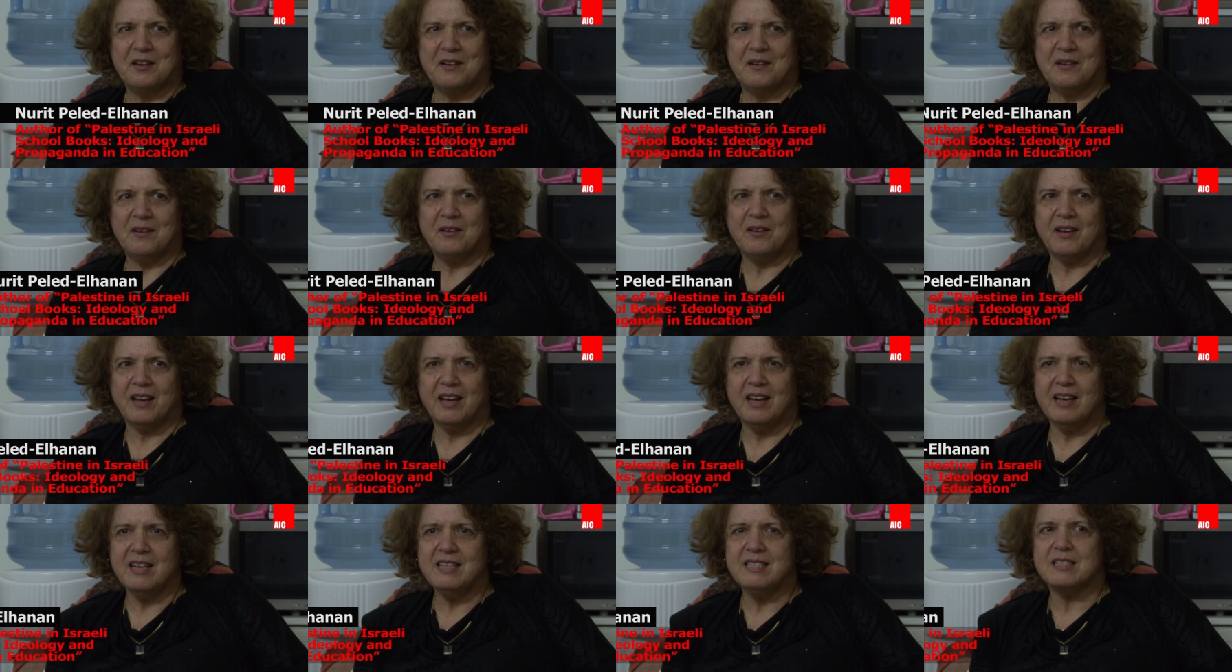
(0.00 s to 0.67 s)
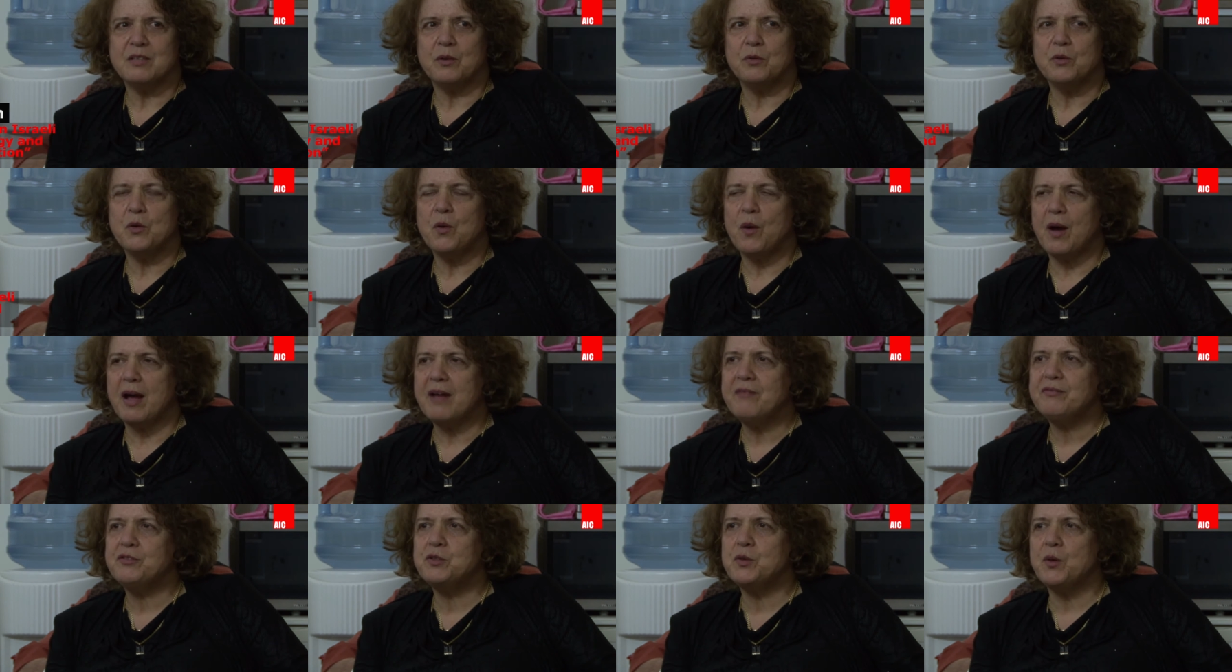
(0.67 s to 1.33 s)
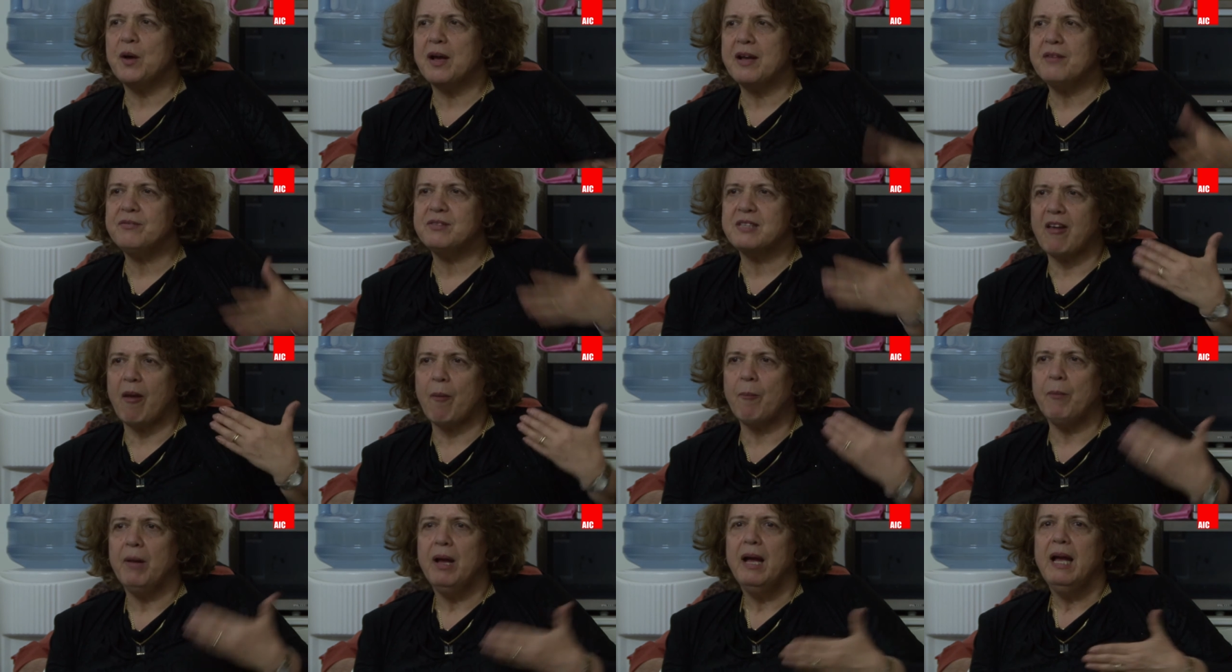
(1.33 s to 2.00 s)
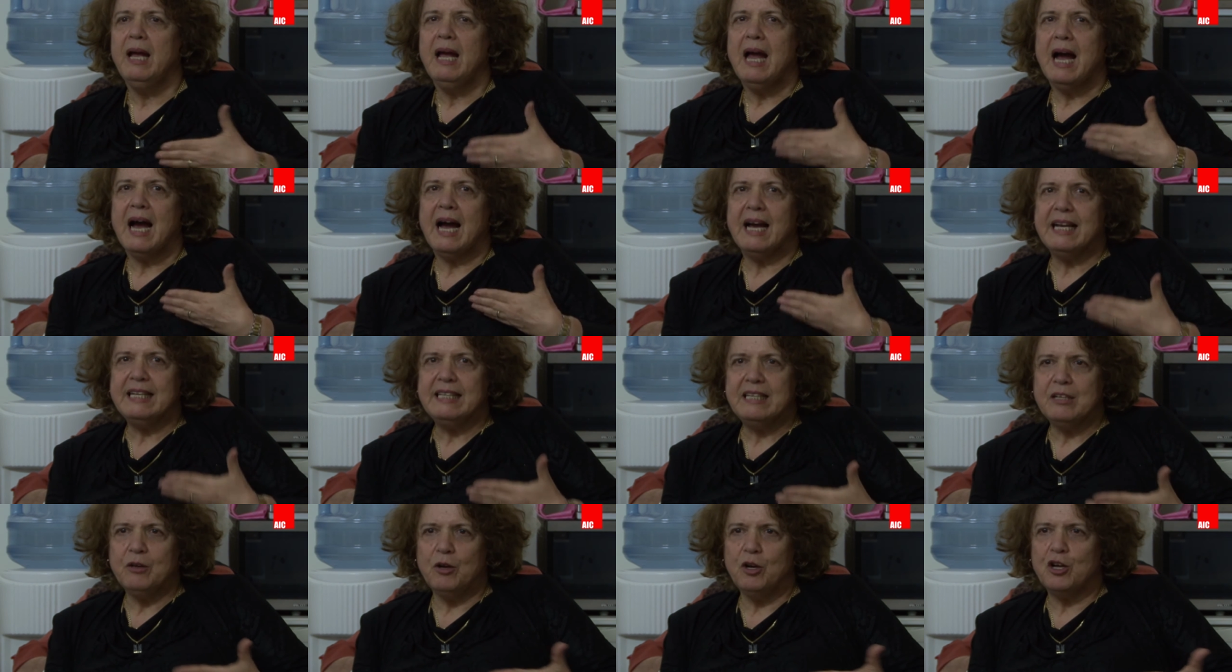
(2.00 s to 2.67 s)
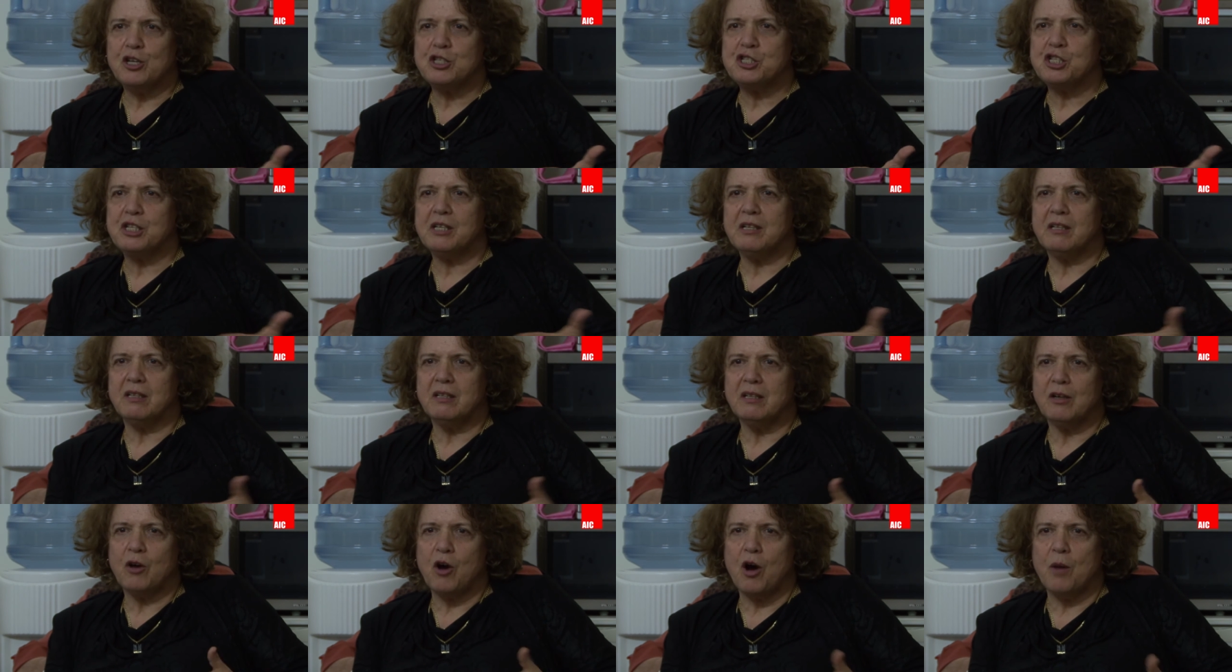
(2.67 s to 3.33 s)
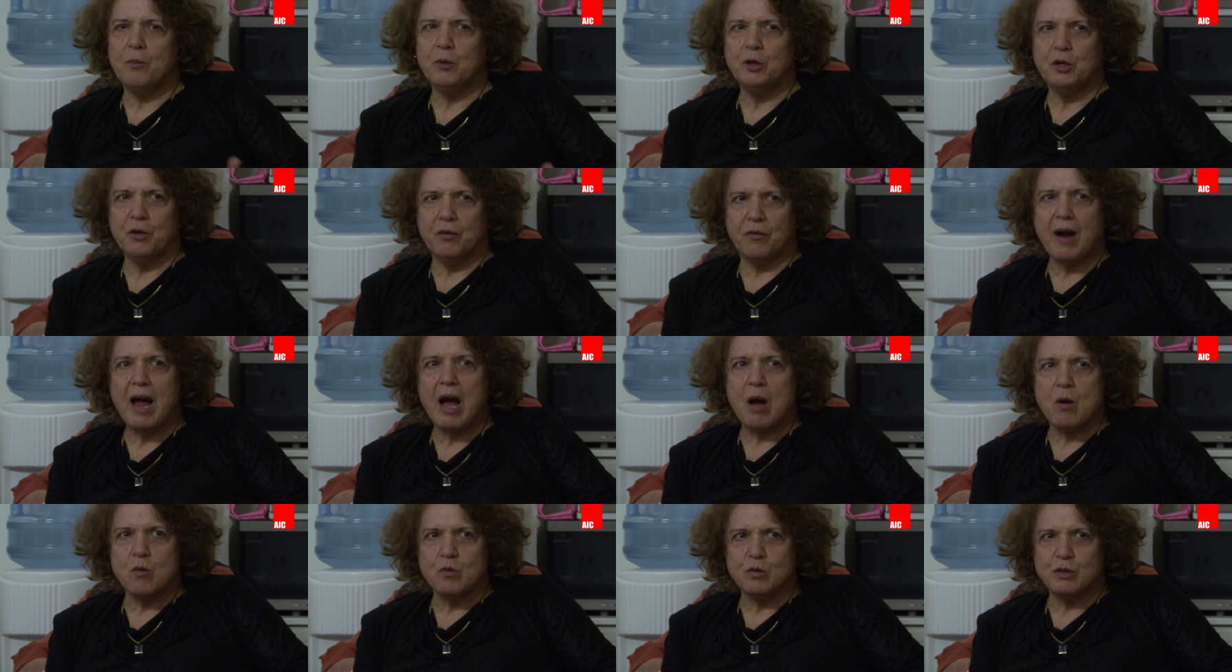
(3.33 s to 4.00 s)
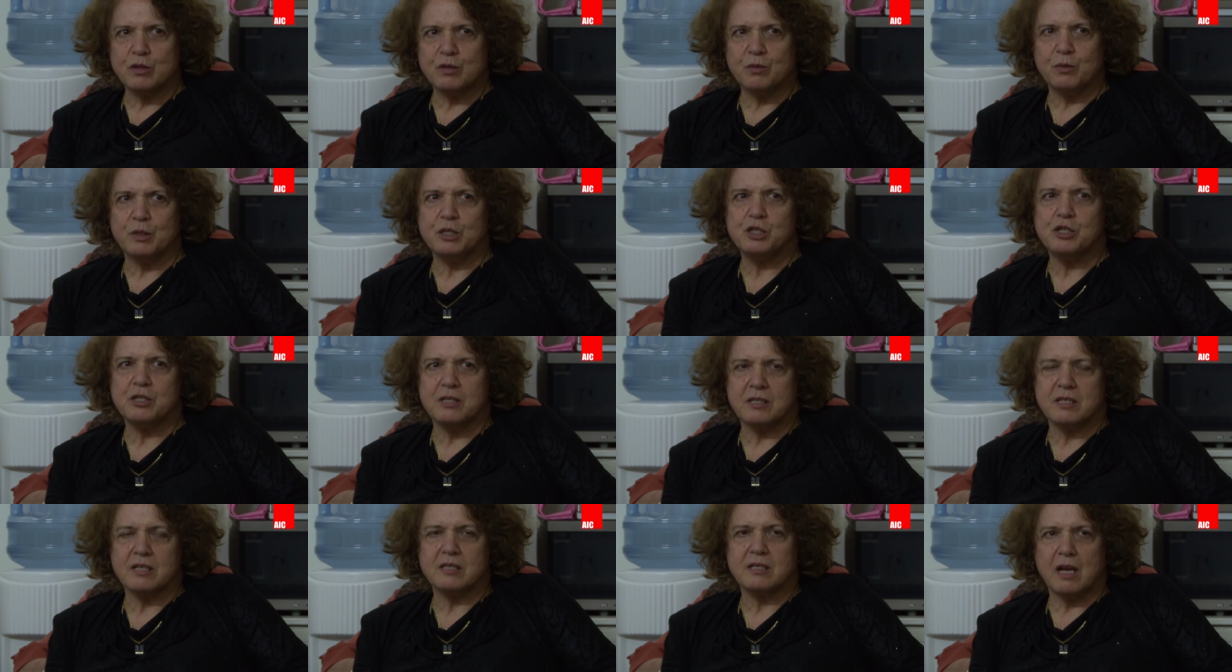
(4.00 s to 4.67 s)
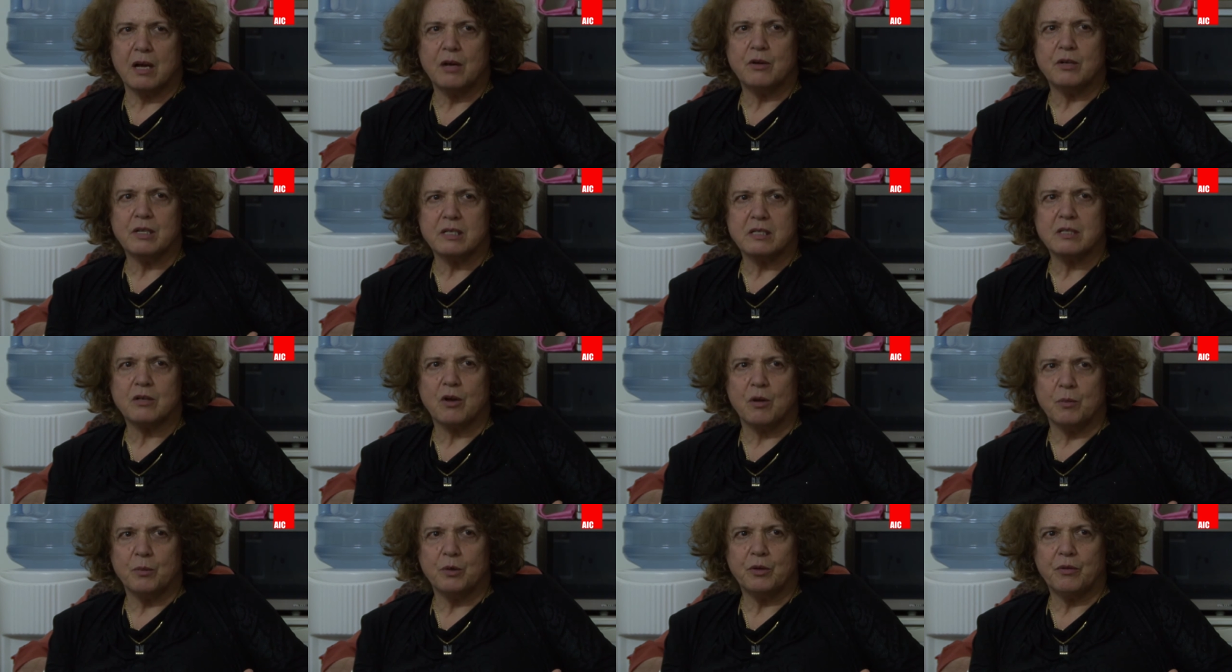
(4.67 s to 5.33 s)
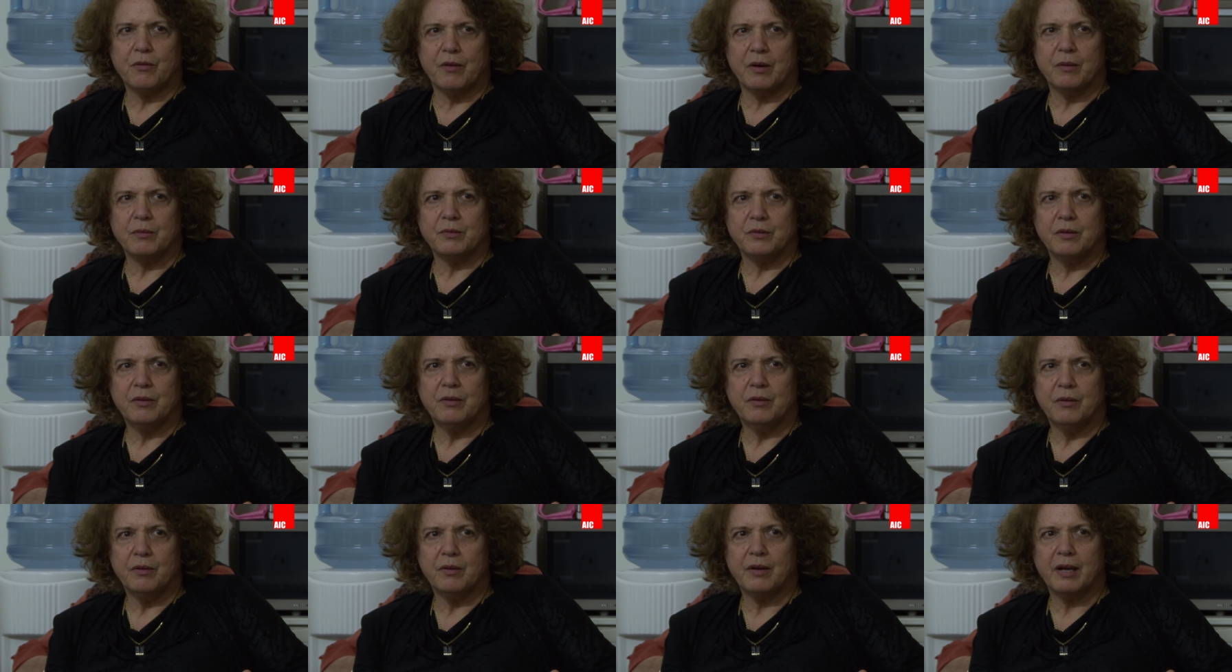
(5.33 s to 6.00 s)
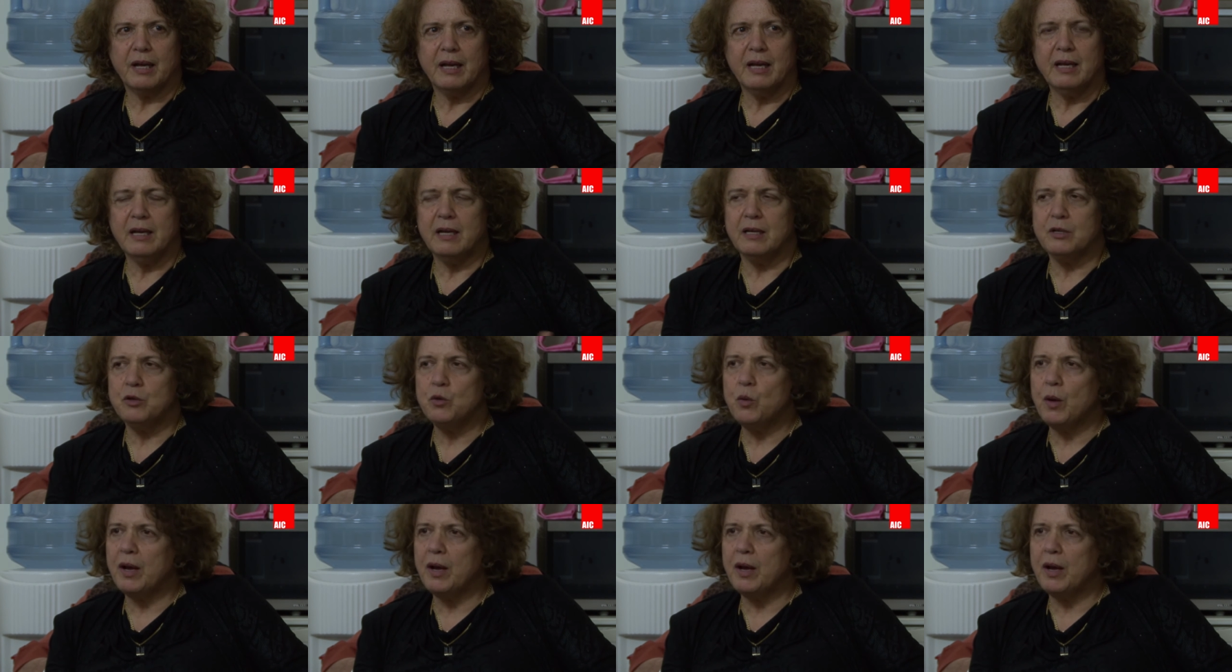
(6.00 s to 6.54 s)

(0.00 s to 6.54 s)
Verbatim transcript: Ah, okay. so you have to have some ideological common ground, mm-hmm. which is the Zionist common ground. Mm-hmm.